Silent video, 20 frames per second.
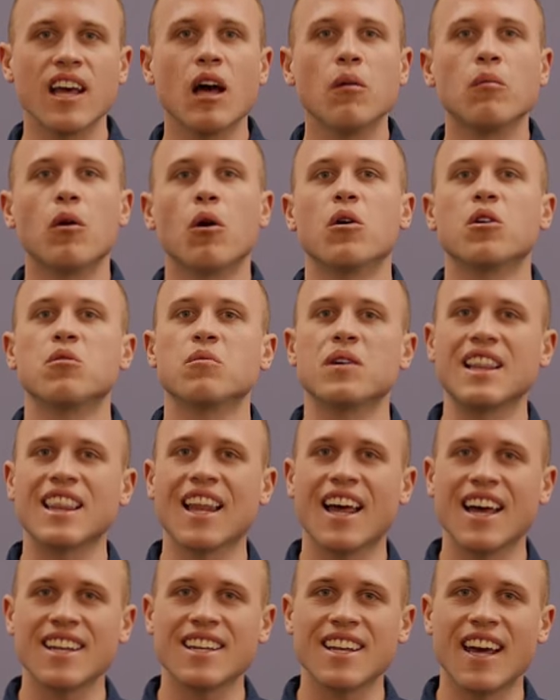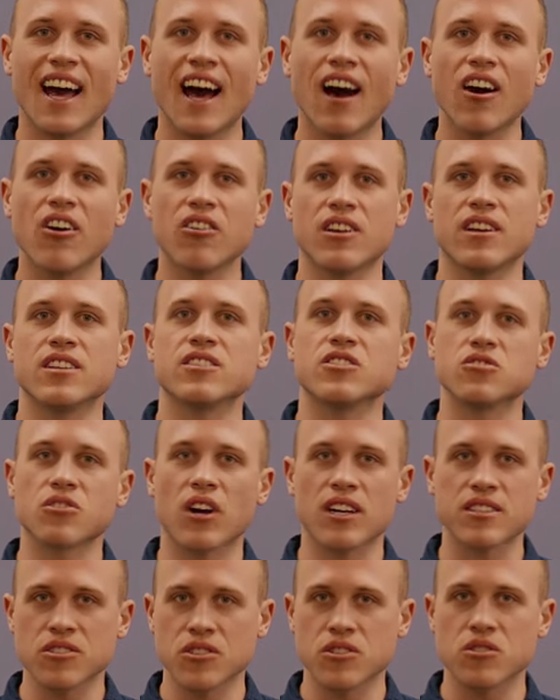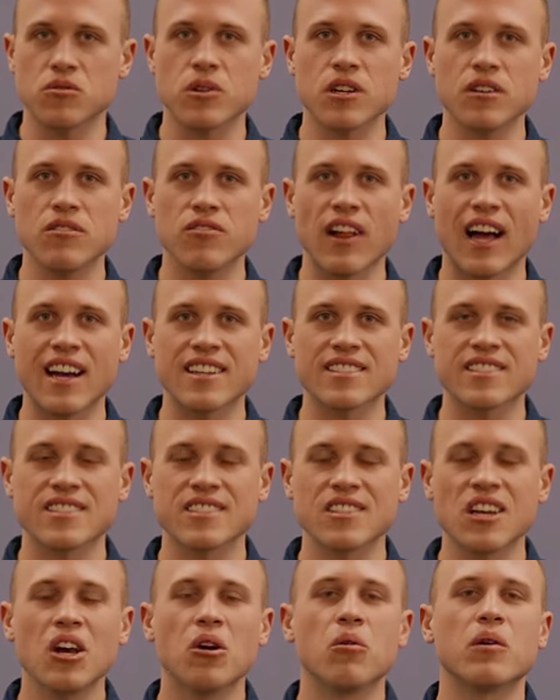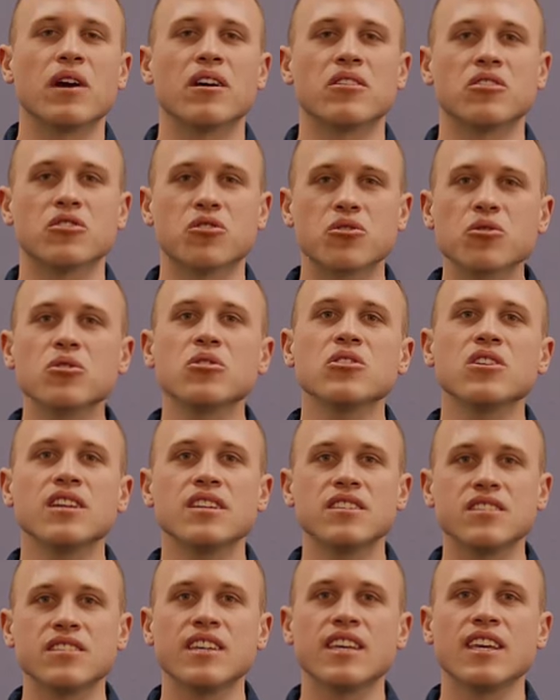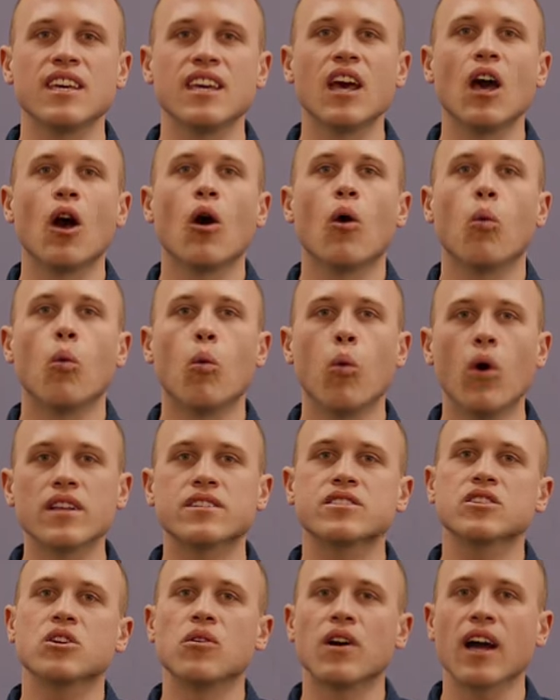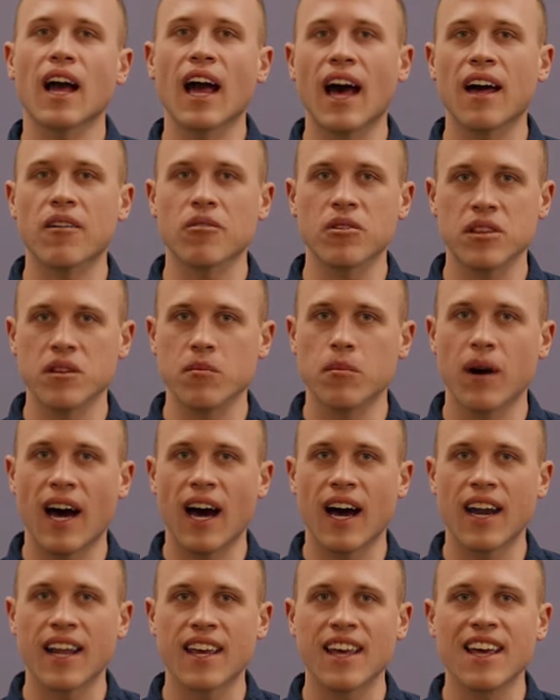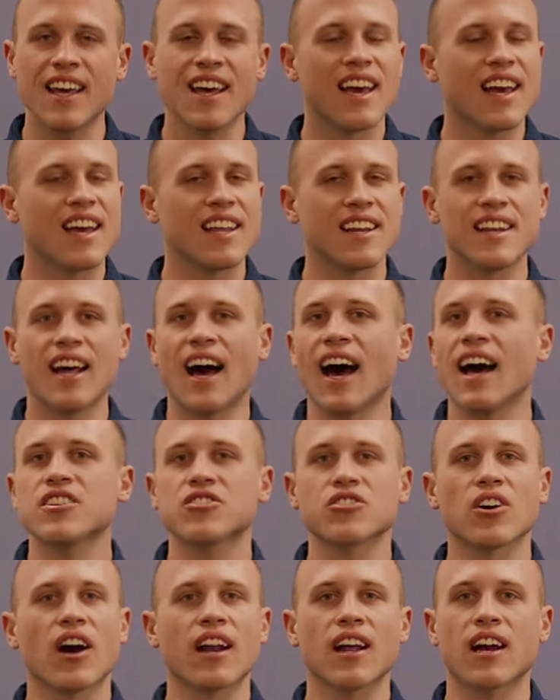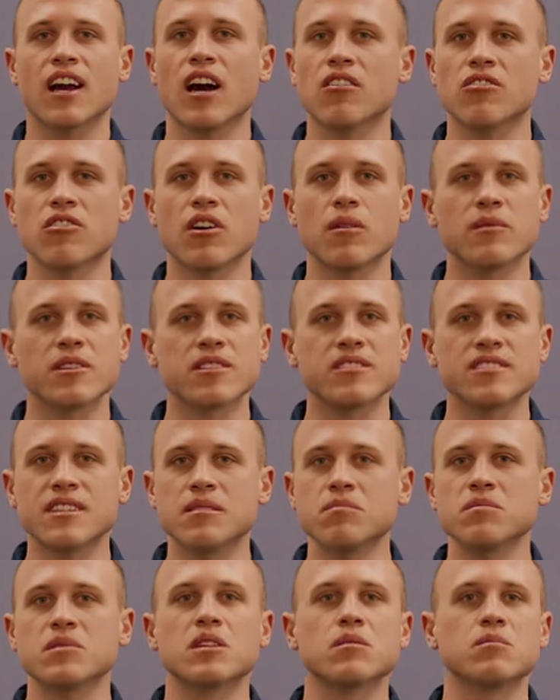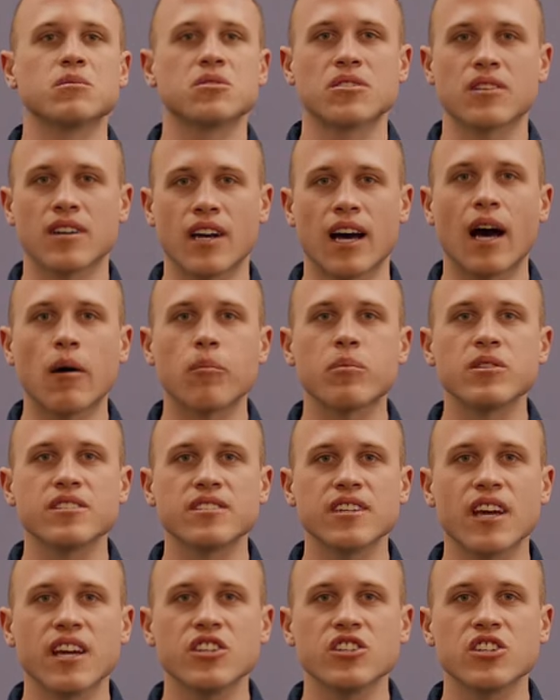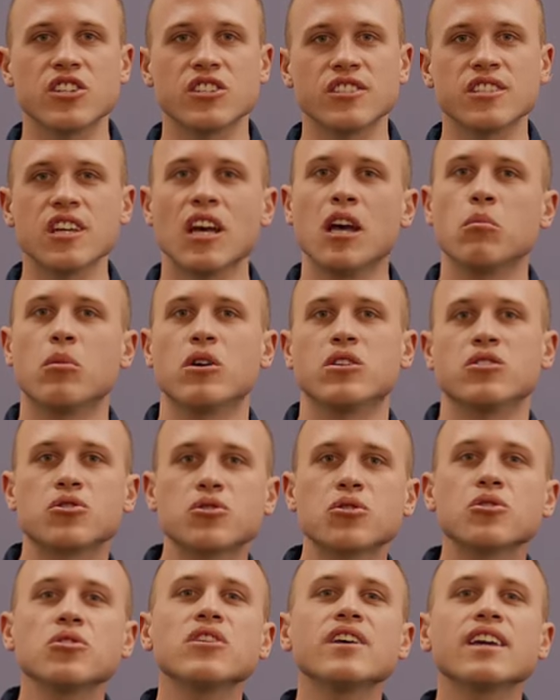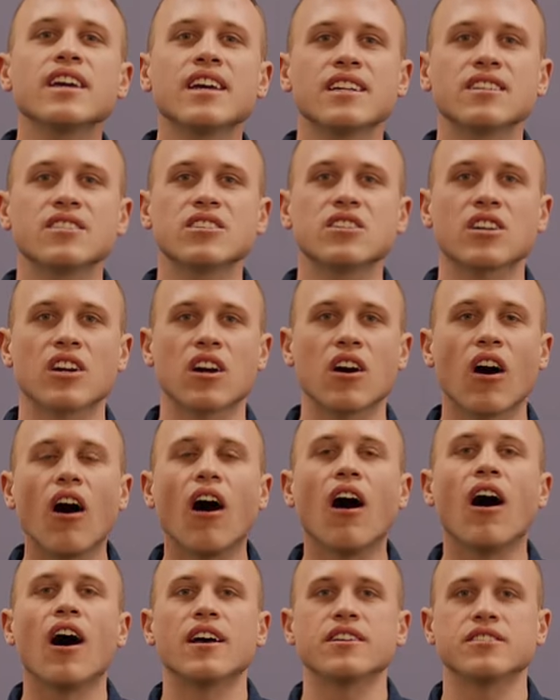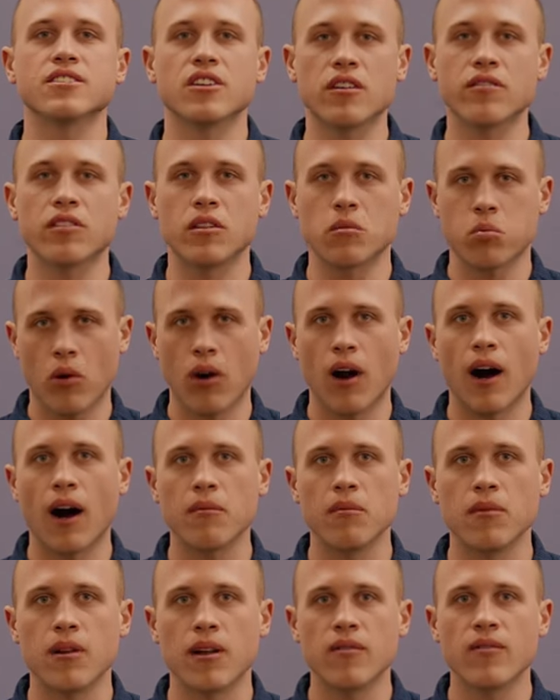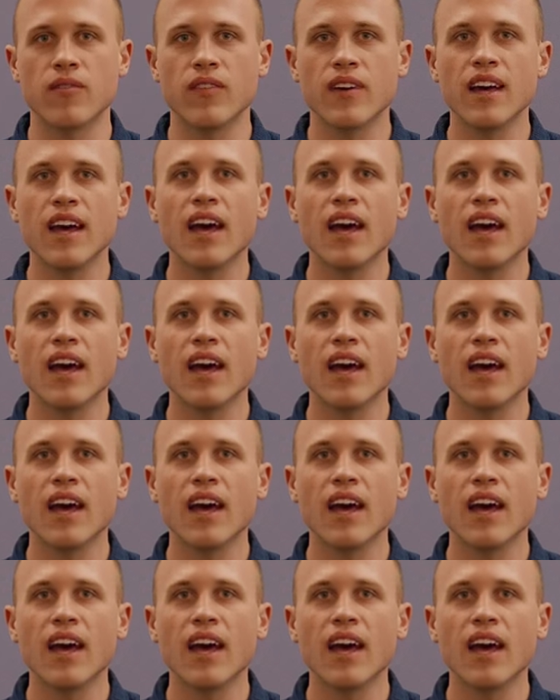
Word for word: But when we lay down and stress those reflexes, we can truly see what's going on with the body and not try to cover up the symptoms or the compensations, but truly get to the cause of the problem.